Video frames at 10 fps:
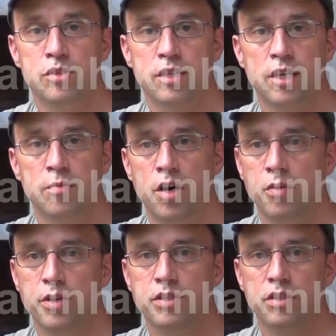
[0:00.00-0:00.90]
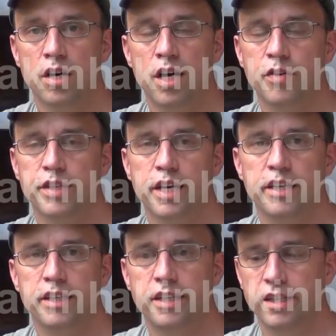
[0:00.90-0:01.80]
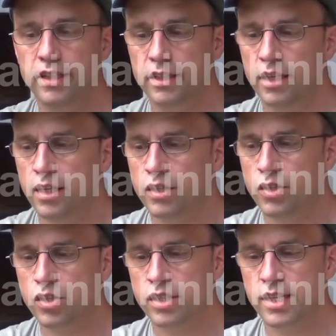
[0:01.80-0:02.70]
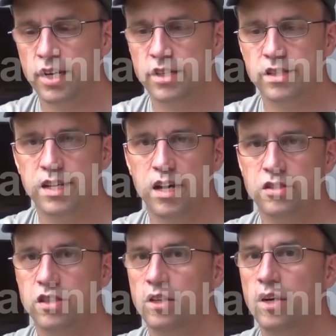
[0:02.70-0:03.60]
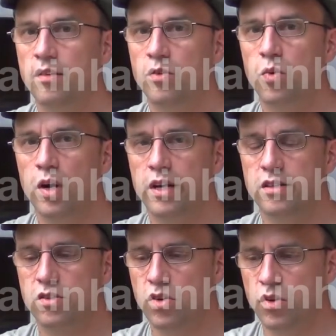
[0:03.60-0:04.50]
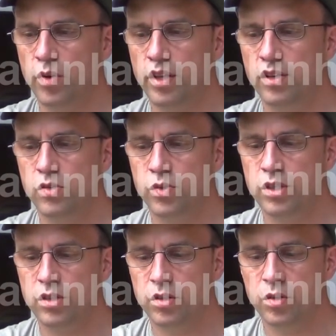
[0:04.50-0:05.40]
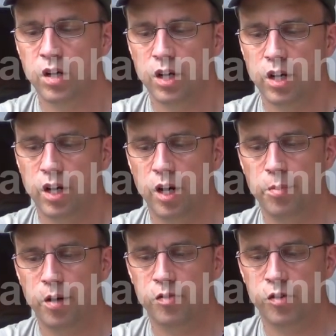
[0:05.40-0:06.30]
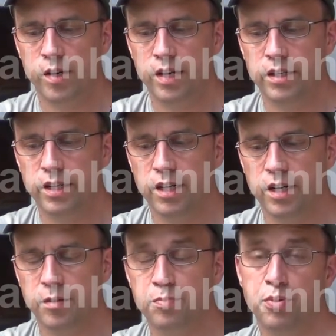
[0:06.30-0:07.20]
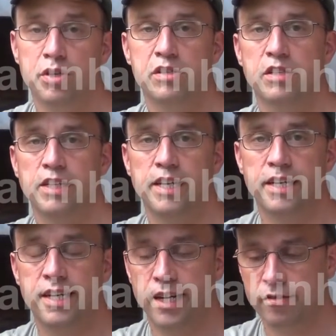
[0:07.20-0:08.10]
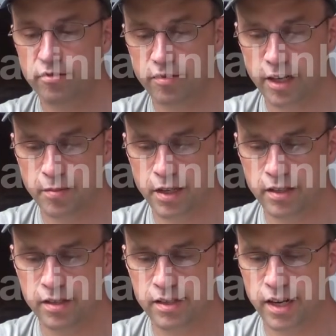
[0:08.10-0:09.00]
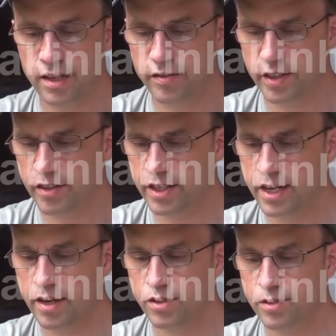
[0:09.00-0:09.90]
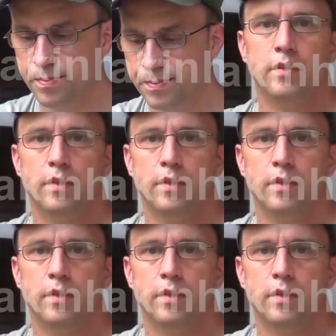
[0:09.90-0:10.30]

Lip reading: using them all winter long without any heat, usually down in the south, so they don't have quite as cold weather as we do. But for around here, personally, I can't recommend this style of a greenhouse.